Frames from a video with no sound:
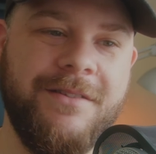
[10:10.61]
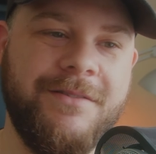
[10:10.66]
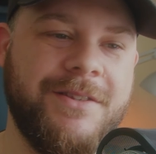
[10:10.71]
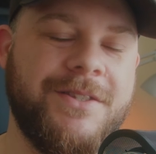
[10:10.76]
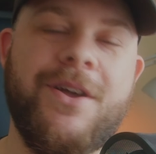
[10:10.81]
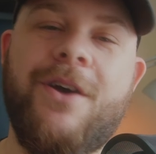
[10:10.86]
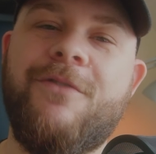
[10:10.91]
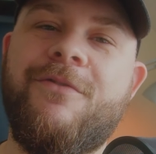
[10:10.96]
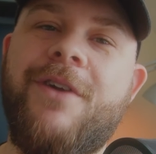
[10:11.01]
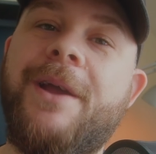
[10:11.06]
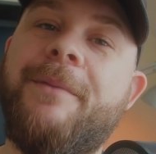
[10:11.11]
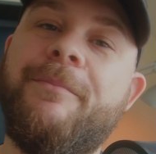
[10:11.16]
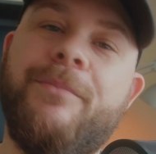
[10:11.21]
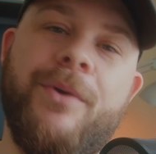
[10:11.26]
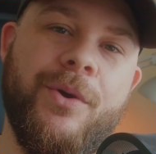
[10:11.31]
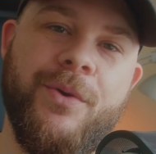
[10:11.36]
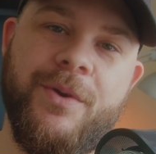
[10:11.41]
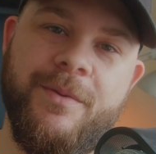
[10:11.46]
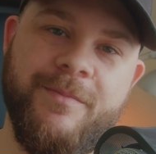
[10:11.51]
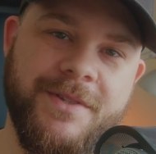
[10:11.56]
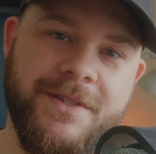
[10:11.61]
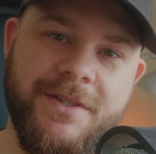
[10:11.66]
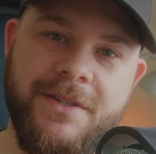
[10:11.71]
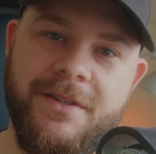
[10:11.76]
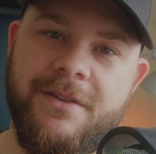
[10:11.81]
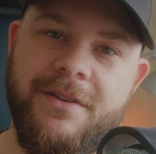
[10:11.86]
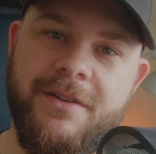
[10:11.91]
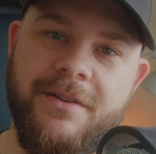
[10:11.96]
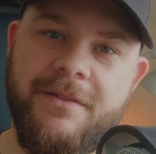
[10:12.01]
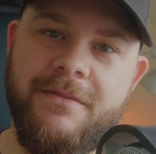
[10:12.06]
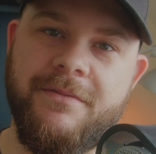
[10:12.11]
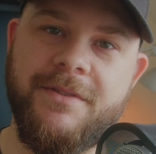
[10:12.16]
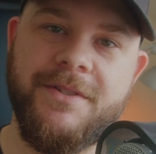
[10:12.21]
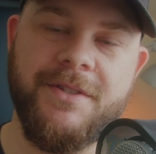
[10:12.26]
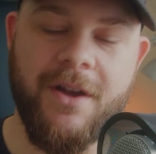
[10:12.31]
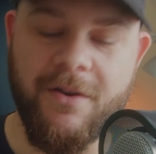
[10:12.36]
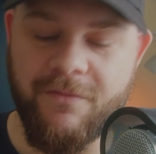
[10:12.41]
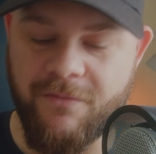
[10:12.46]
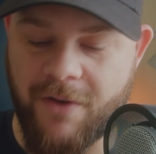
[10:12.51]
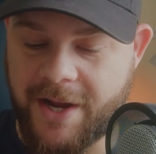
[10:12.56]
Start writing poems.
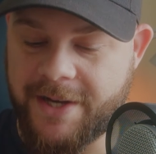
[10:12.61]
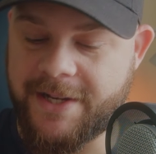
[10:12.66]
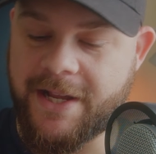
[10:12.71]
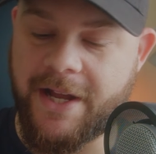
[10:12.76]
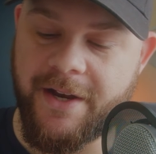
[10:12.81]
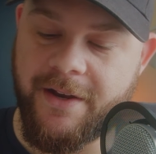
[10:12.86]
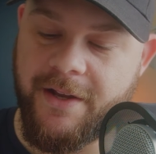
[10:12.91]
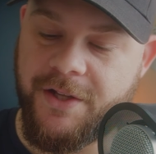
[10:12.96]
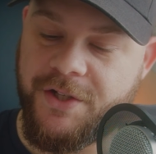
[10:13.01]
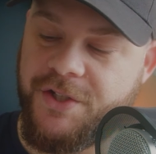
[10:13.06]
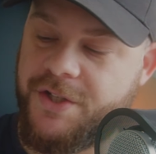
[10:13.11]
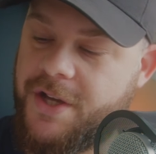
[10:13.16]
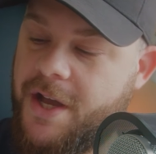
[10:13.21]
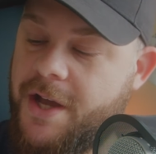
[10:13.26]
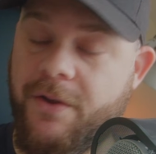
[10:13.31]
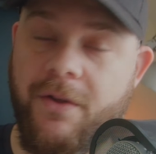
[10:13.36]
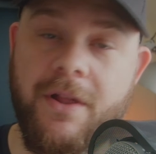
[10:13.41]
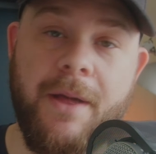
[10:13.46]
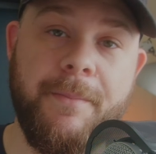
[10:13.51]
Start writing down in a journal.